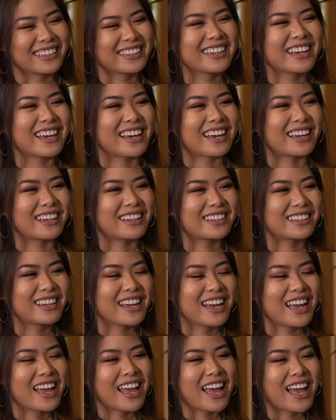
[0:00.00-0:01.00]
Yeah.
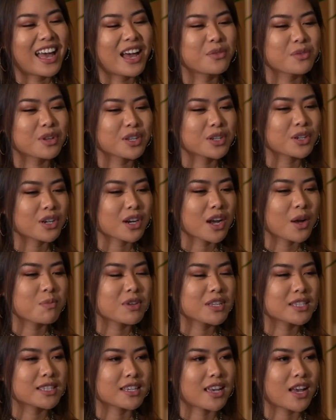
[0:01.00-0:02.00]
And when you're
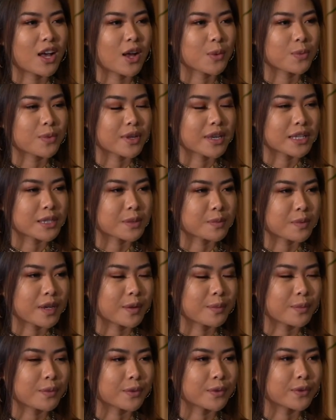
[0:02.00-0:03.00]
coming to help these
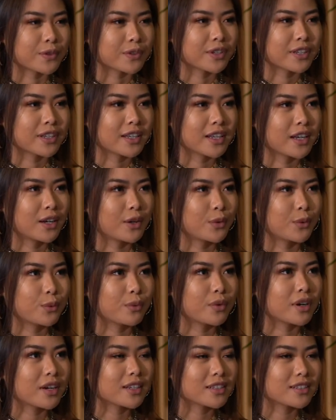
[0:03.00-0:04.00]
people,
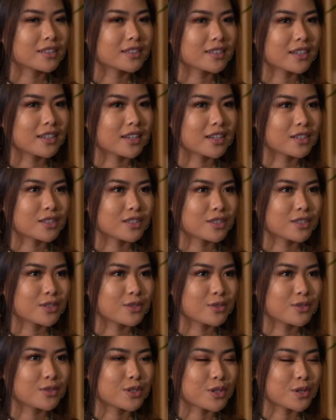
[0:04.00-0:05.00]
what,
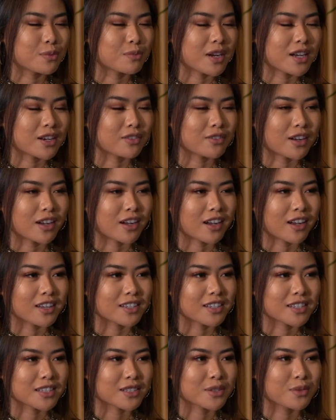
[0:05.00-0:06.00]
do you mind if I
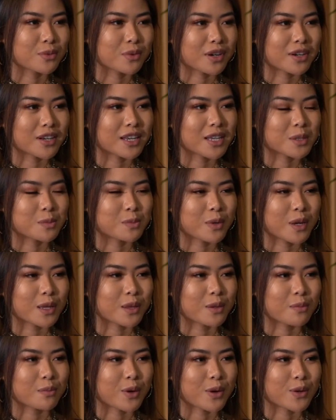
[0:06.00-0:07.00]
ask, what has
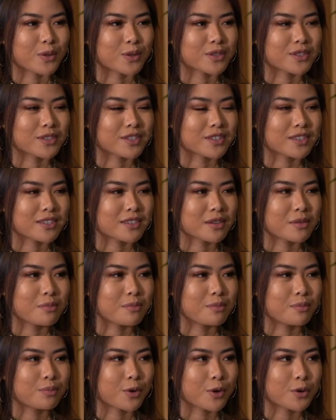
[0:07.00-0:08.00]
been the most
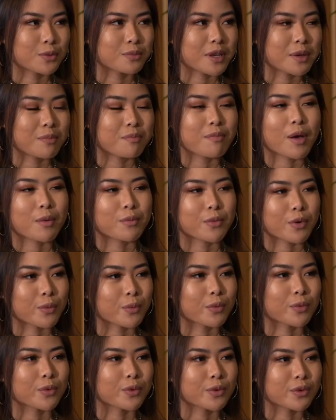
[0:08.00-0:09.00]
probably
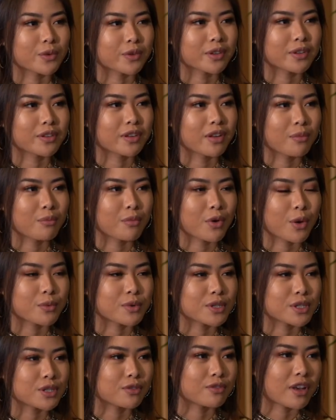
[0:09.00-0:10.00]
memorable
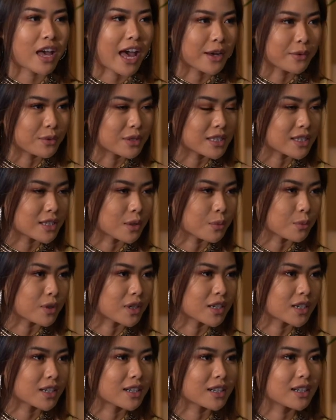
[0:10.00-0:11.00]
moment you've had with
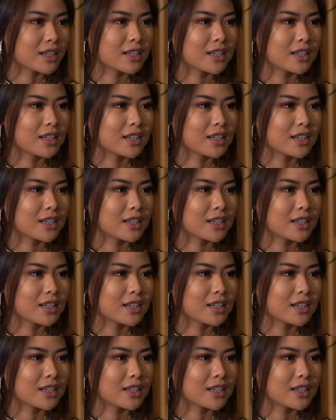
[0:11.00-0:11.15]
someone